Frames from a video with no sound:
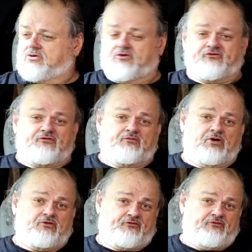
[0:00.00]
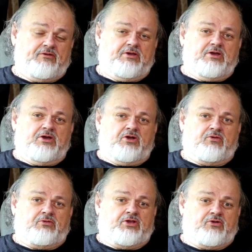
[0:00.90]
Christian folks
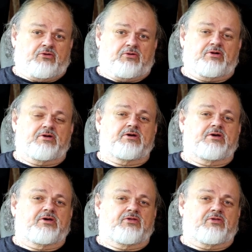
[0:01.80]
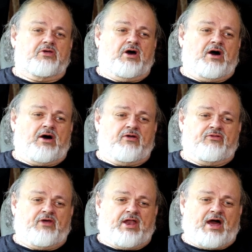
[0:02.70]
who knew
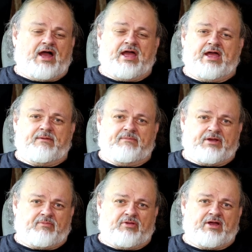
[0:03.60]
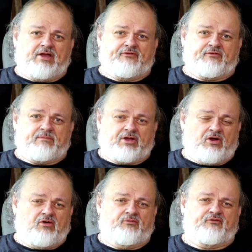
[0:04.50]
that I had big plans and big
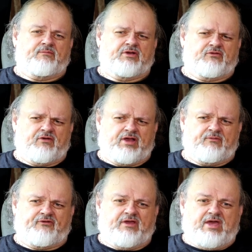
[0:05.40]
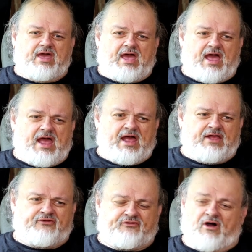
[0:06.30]
hopes and big dreams,
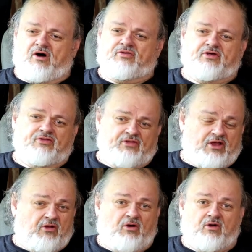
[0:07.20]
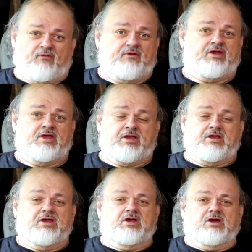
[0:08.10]
and saw that their
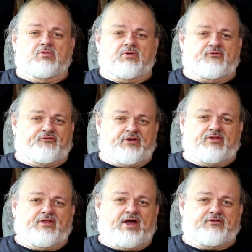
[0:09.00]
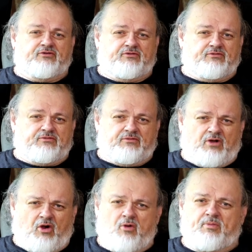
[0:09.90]
RV would fit that
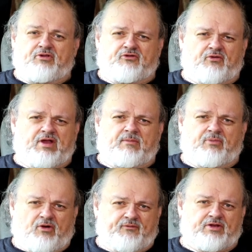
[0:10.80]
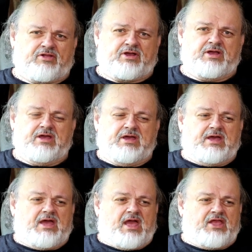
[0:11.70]
hope and dream perfectly.
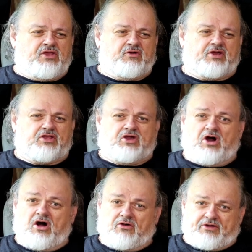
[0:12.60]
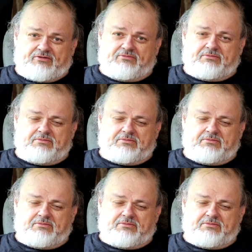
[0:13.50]
And you could call it